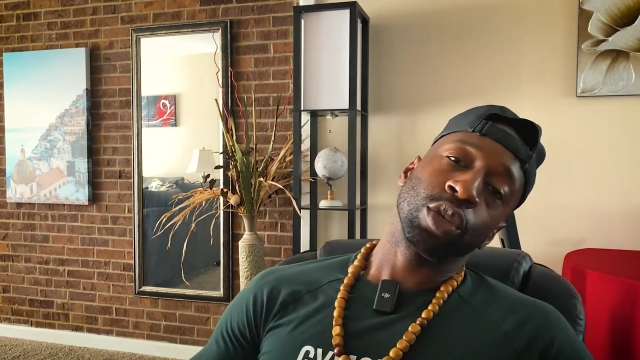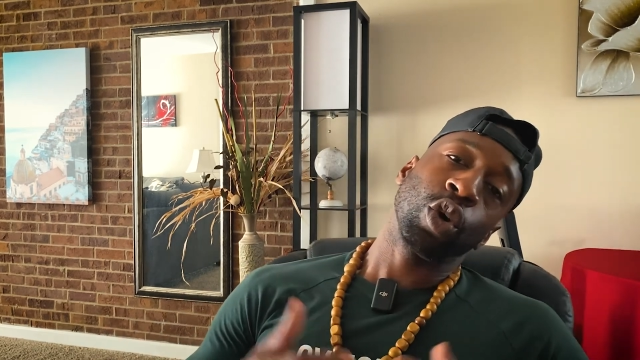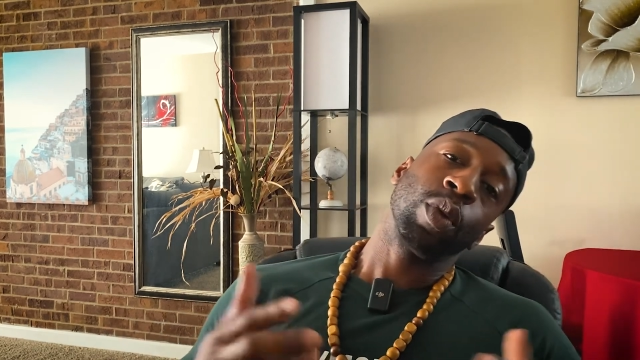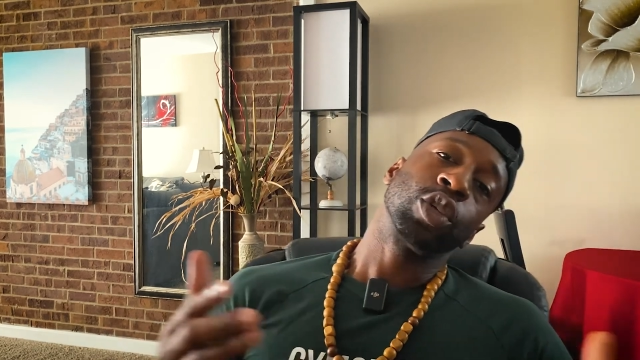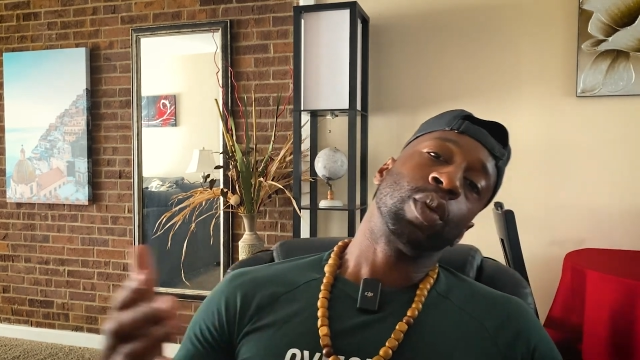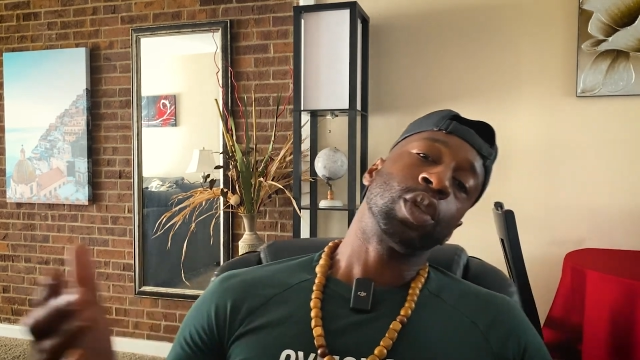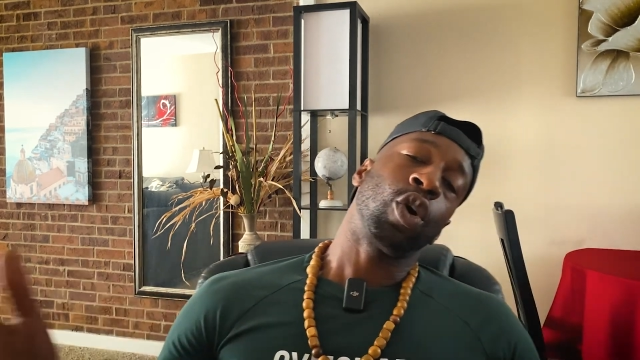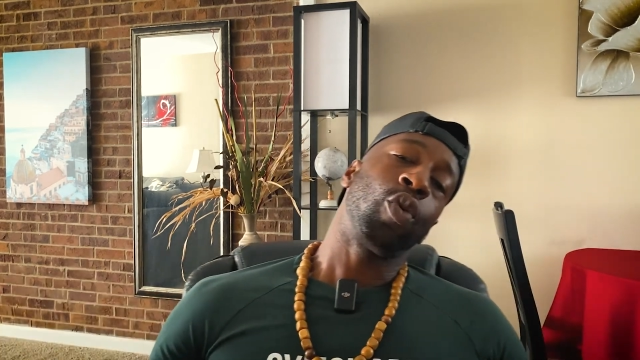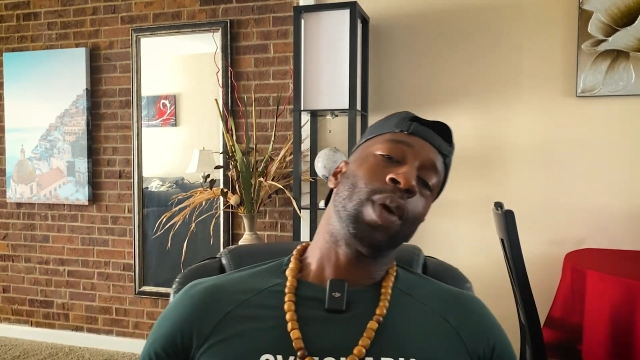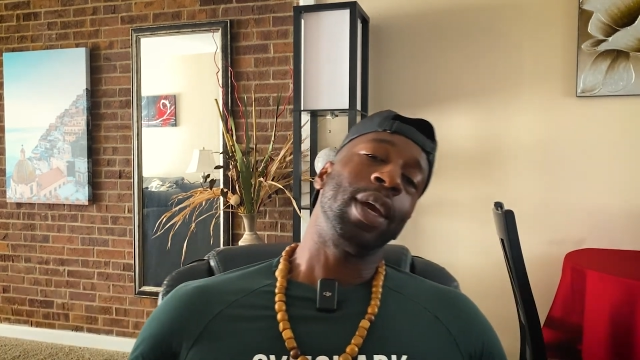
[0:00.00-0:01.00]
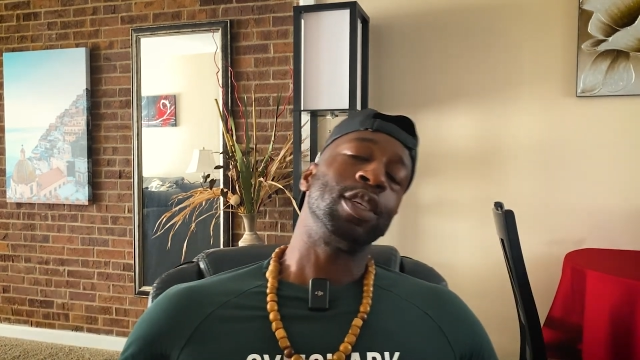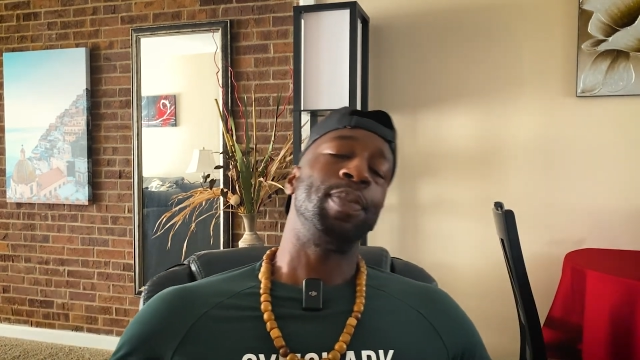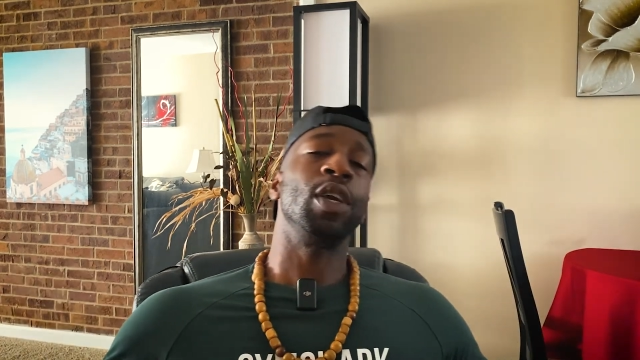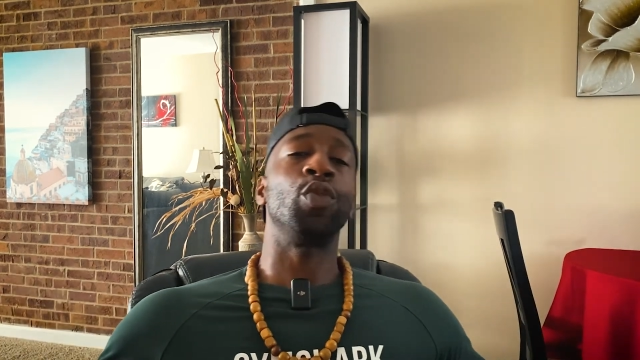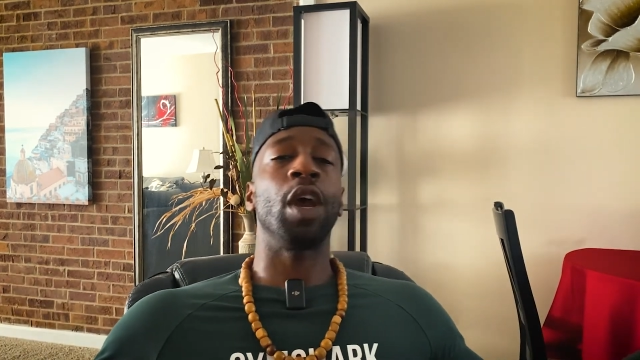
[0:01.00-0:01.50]
Always, always, always
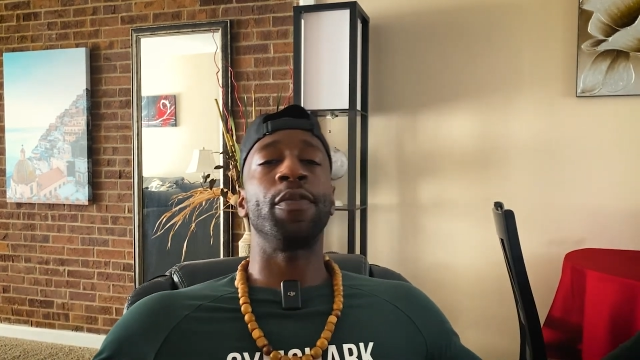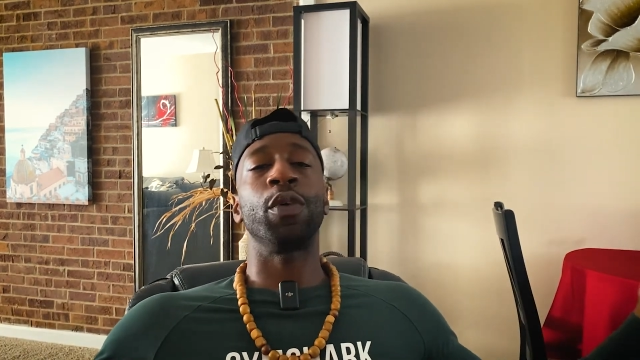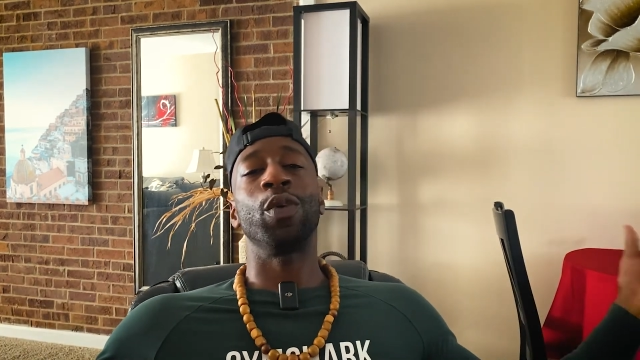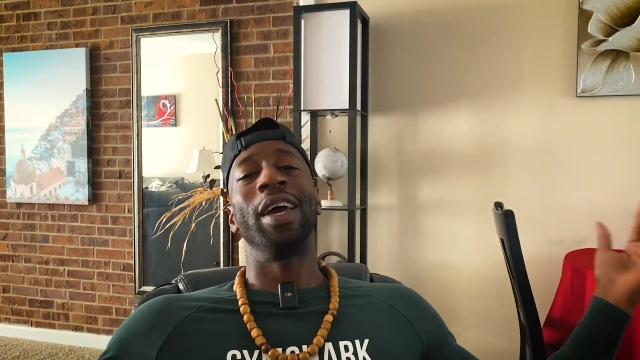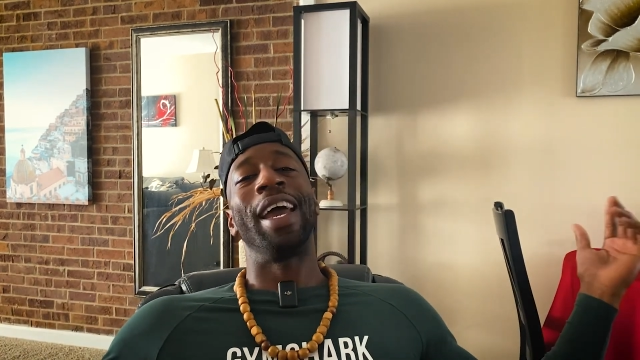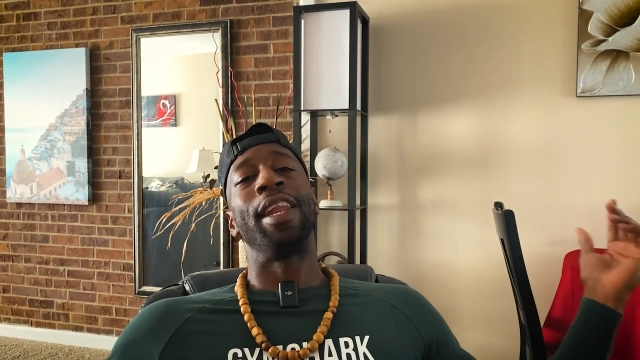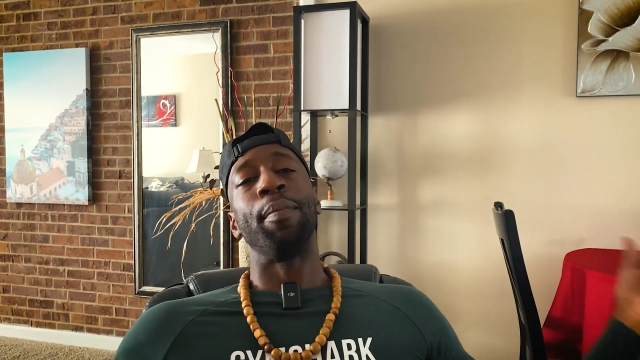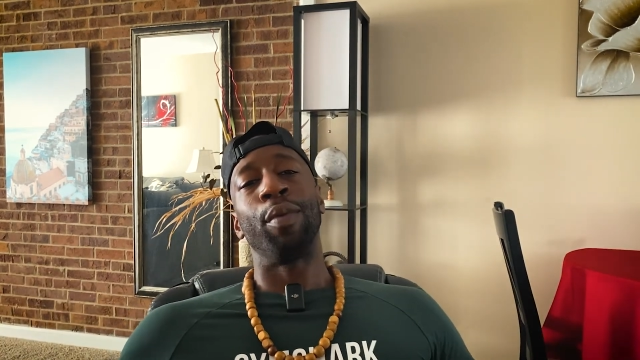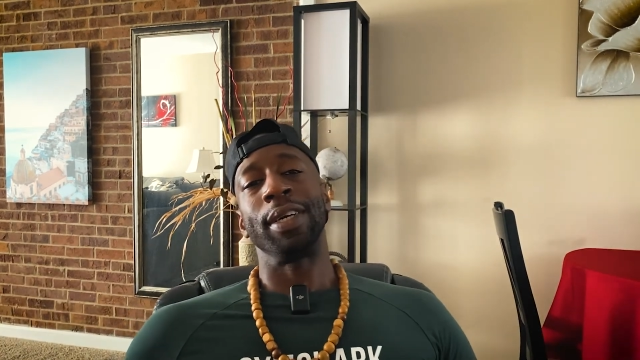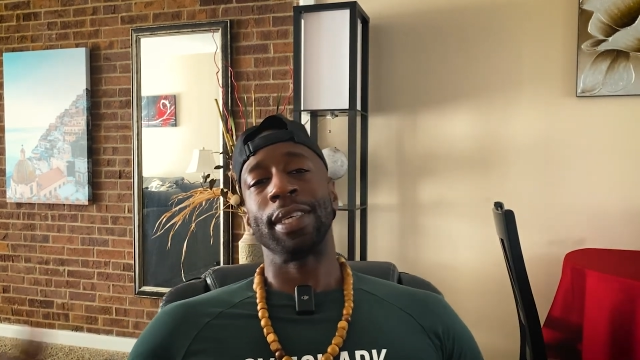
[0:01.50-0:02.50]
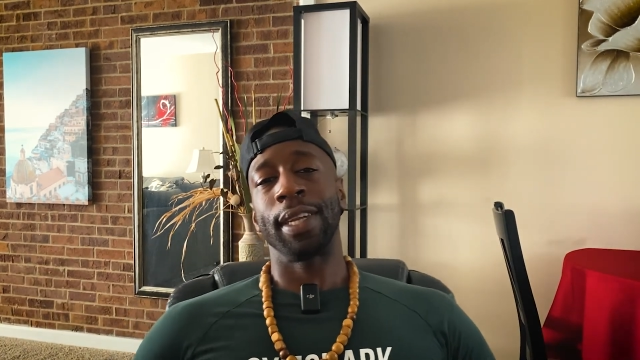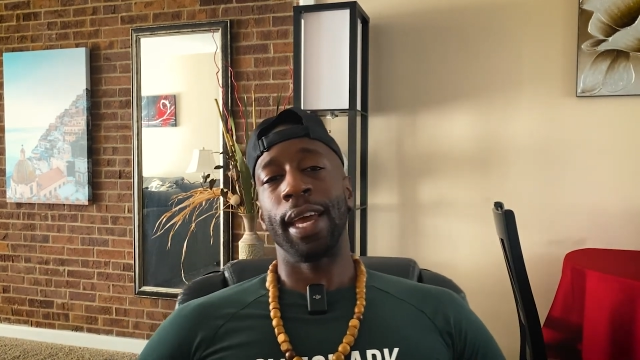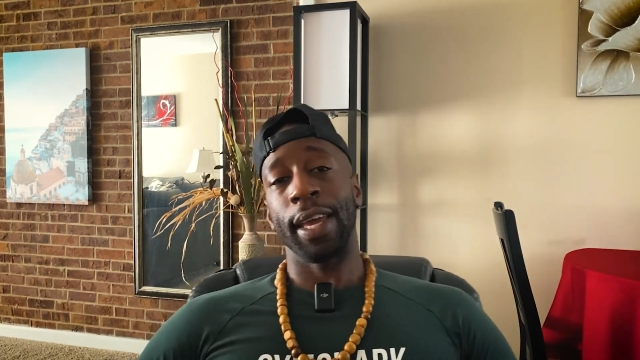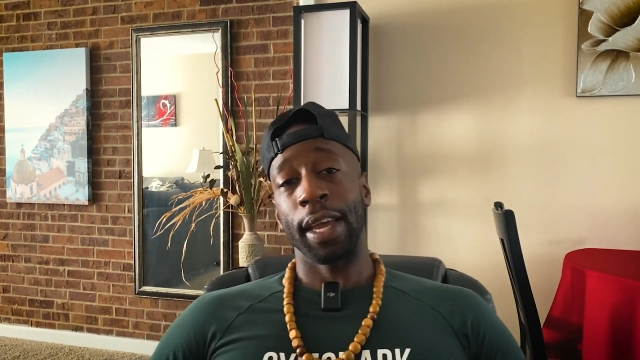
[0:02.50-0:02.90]
be grateful and embrace the day.